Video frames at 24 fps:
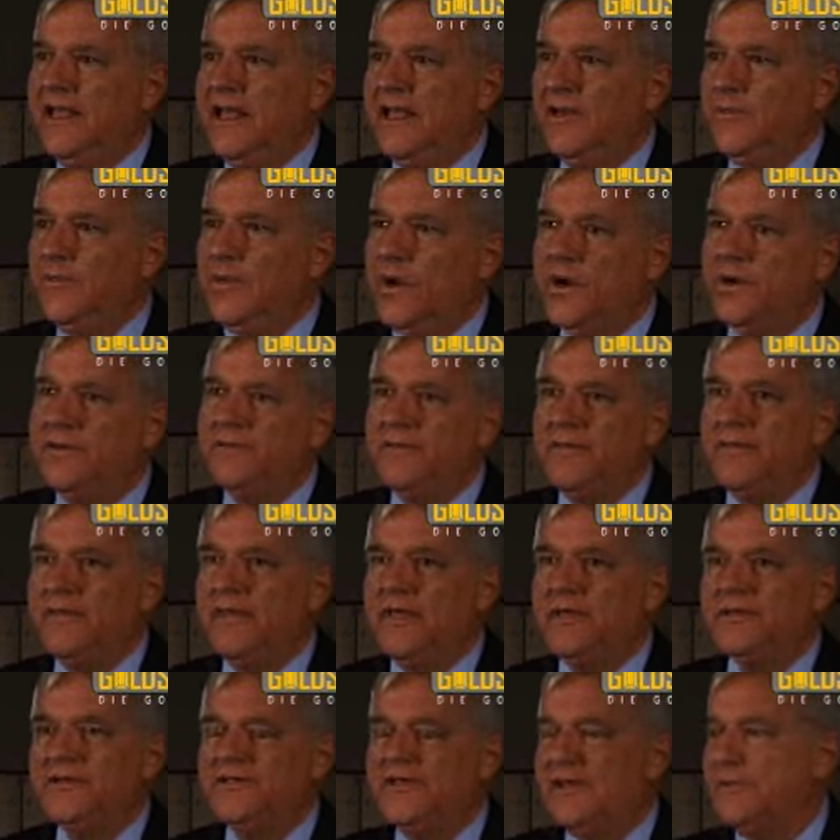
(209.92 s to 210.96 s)
And one of the
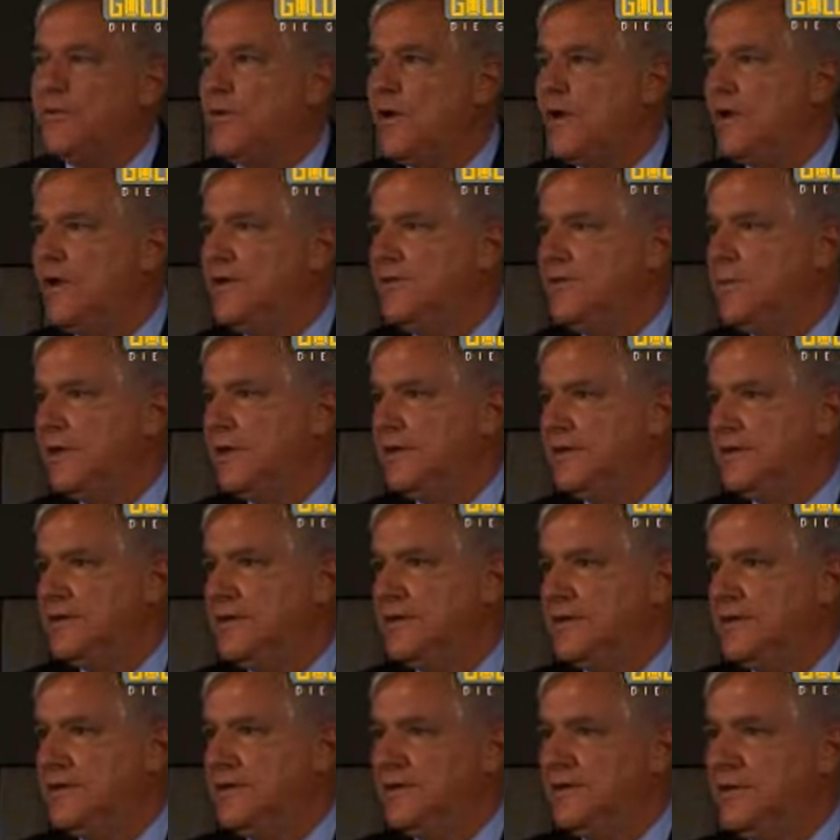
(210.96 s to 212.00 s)
things they wanted me to
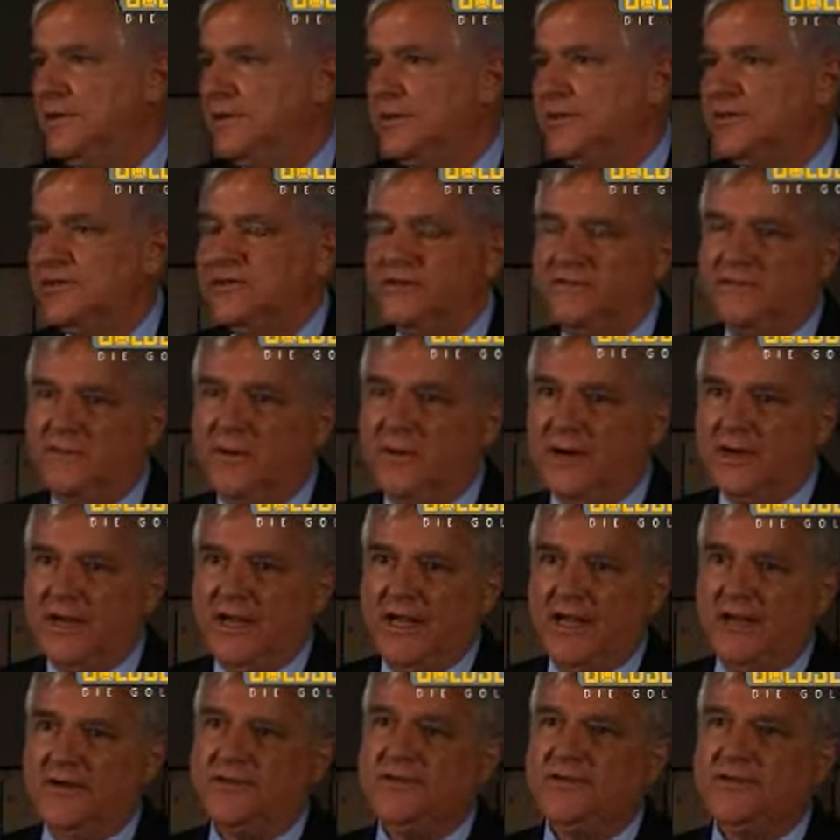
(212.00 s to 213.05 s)
do was to
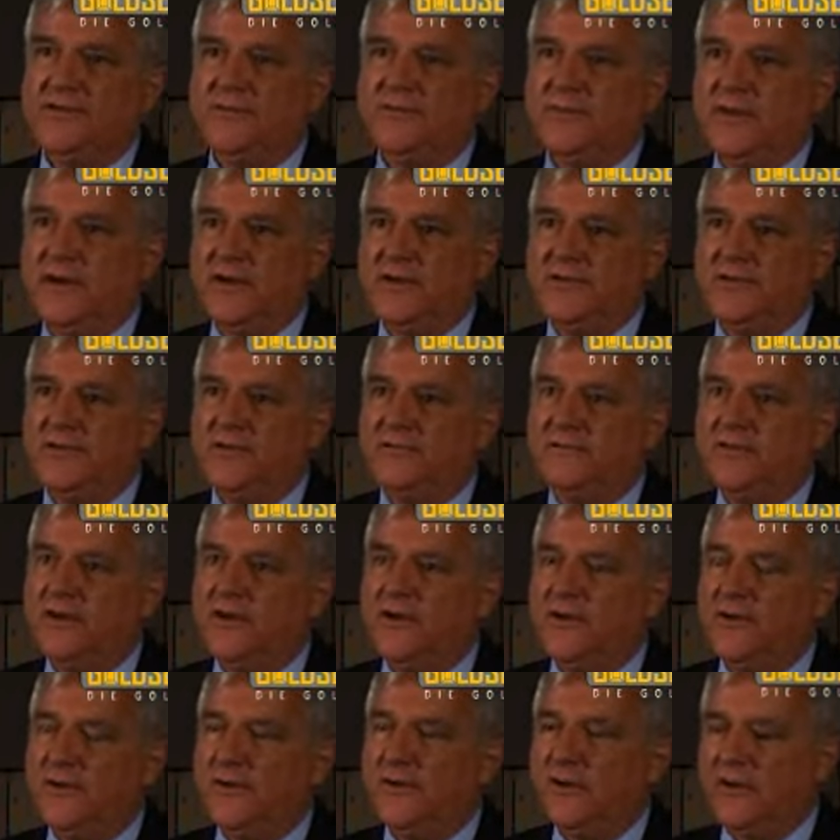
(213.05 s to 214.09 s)
forecast the price of
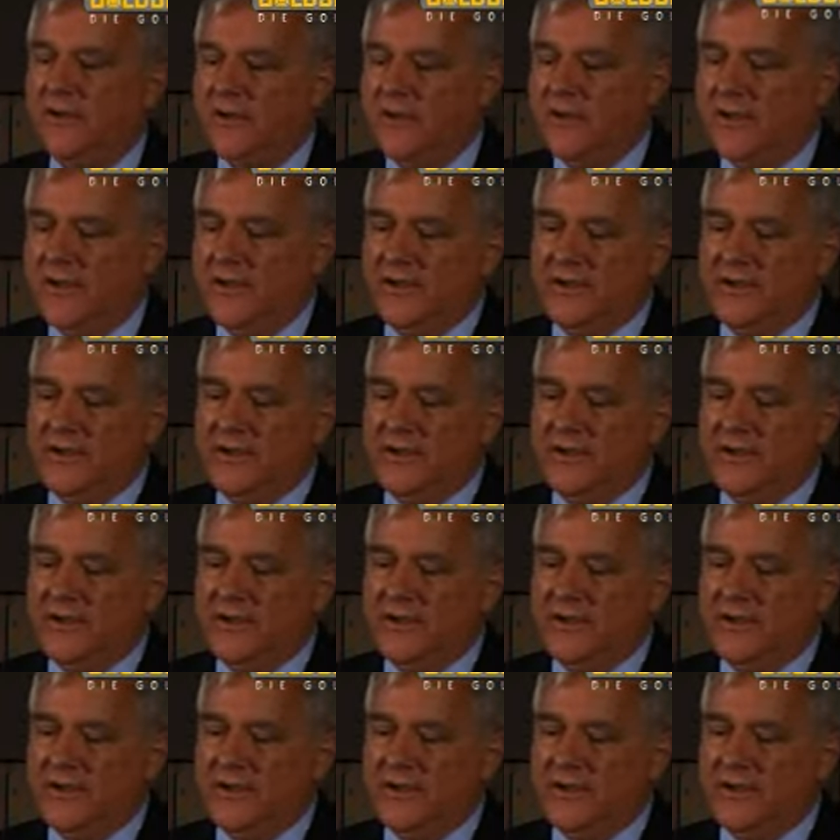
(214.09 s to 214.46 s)
gold.